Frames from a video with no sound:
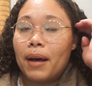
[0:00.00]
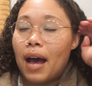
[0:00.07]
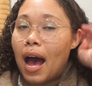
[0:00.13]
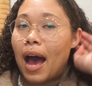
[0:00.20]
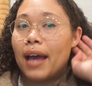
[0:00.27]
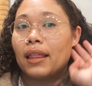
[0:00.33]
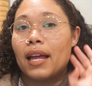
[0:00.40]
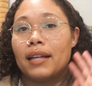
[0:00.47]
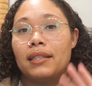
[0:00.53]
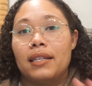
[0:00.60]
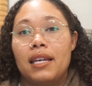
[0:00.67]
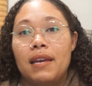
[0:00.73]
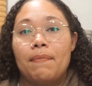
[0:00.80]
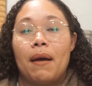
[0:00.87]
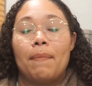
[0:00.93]
I like to
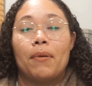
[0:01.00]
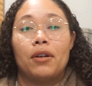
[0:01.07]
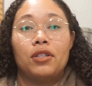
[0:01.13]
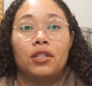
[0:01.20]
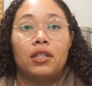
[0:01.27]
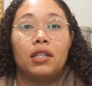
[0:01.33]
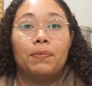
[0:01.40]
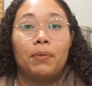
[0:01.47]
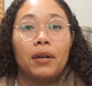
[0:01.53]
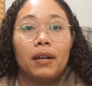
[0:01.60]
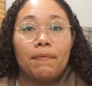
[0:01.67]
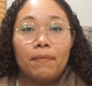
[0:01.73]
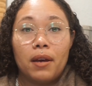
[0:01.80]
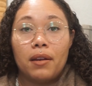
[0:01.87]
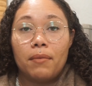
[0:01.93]
keep my purchases pretty
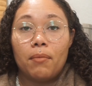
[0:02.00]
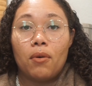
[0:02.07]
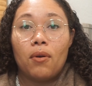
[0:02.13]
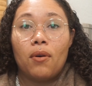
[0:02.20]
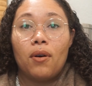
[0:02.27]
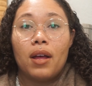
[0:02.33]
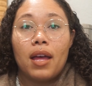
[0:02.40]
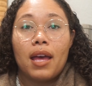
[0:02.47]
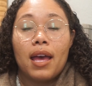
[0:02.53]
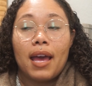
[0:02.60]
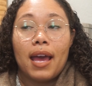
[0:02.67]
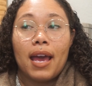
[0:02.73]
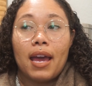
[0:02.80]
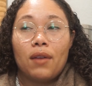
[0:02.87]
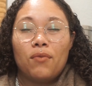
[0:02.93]
minimal
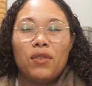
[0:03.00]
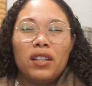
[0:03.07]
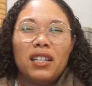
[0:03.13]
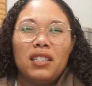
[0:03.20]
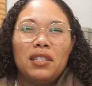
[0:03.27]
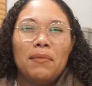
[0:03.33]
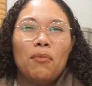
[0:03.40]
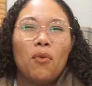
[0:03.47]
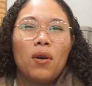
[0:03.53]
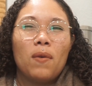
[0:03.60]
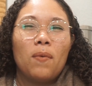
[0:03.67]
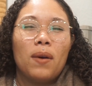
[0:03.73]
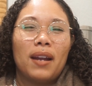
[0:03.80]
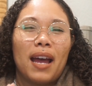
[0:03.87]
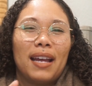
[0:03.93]
and really to more
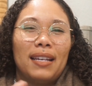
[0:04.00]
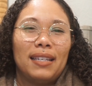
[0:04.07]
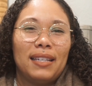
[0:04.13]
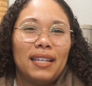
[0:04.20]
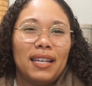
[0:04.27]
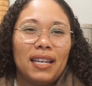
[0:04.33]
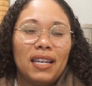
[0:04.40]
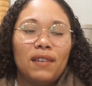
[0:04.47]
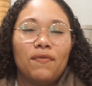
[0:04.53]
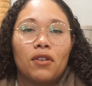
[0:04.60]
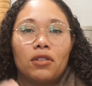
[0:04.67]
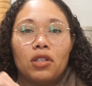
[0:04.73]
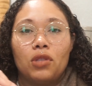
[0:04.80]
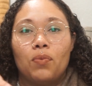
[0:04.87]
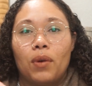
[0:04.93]
what I need
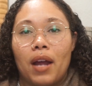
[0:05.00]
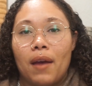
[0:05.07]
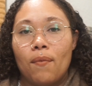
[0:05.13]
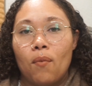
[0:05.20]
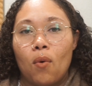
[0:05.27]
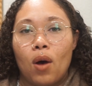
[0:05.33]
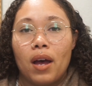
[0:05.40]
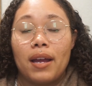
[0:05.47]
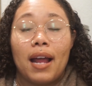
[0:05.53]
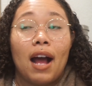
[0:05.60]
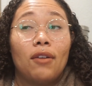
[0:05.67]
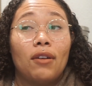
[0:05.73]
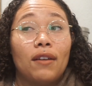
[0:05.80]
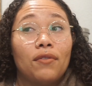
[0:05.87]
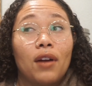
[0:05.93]
versus what I want.
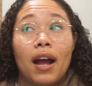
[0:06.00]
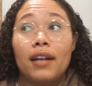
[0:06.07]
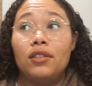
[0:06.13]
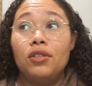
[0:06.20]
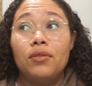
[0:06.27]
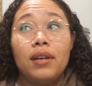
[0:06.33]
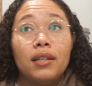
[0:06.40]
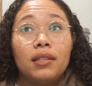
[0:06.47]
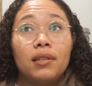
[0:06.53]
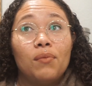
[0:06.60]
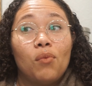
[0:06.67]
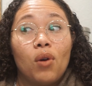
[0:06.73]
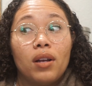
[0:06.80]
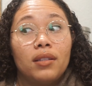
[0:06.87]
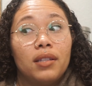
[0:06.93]
However, I do get some
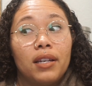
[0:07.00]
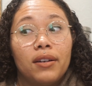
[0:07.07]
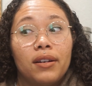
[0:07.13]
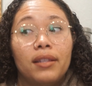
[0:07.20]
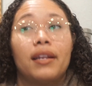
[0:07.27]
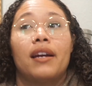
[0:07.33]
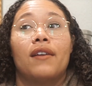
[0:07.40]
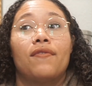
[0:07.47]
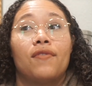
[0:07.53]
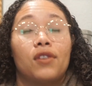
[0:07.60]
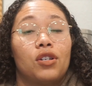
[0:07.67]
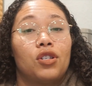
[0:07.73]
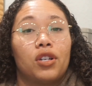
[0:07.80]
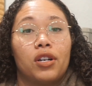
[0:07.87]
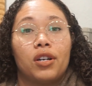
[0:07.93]
wants here and there for
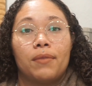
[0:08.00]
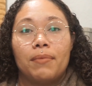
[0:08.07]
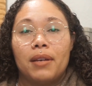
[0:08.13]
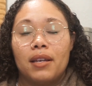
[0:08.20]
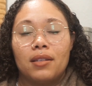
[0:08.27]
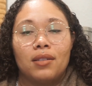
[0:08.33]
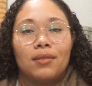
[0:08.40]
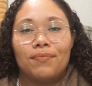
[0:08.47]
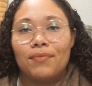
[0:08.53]
sure, because